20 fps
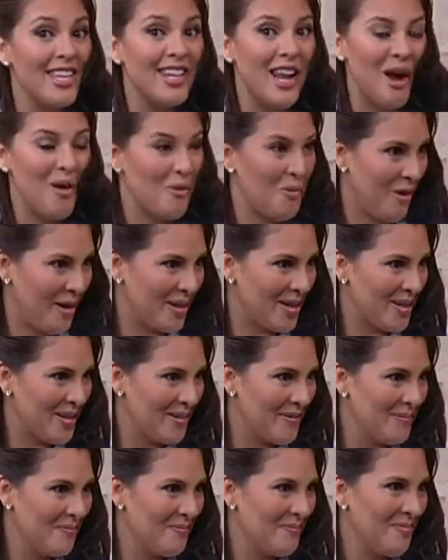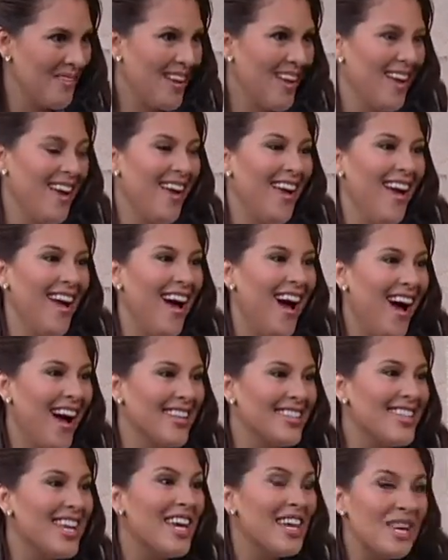Network.
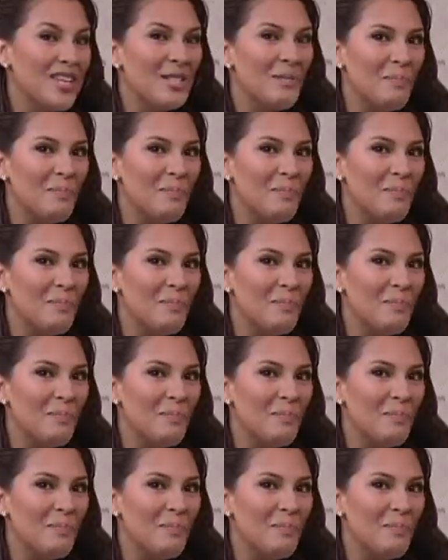Take us